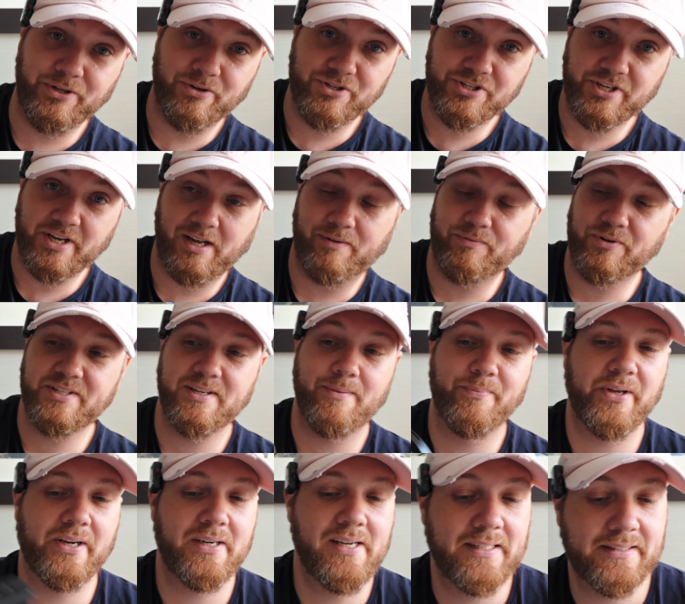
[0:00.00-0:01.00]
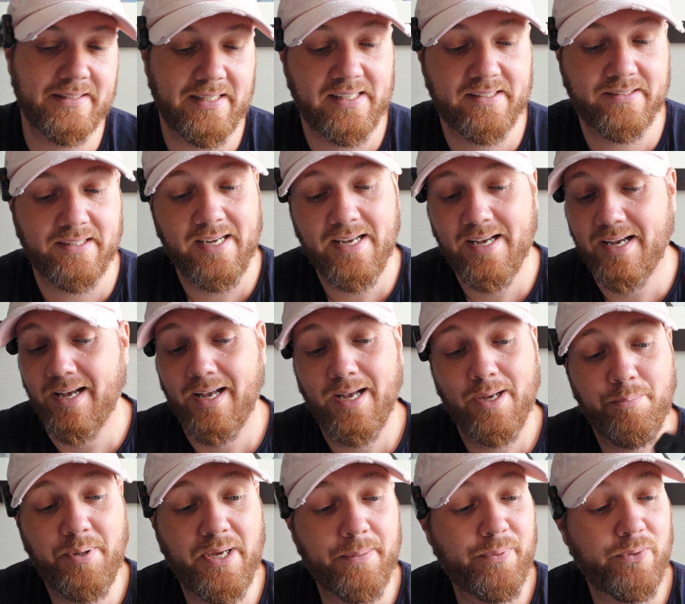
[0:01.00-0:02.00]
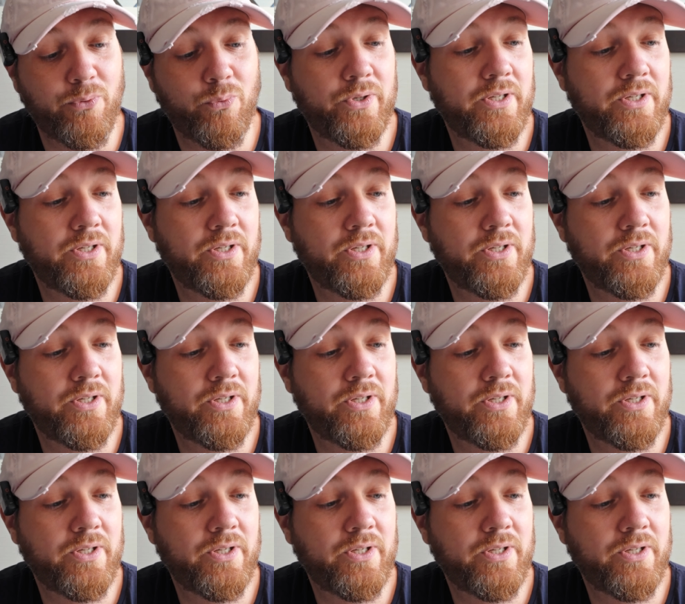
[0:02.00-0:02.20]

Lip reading: yourself or something like that, people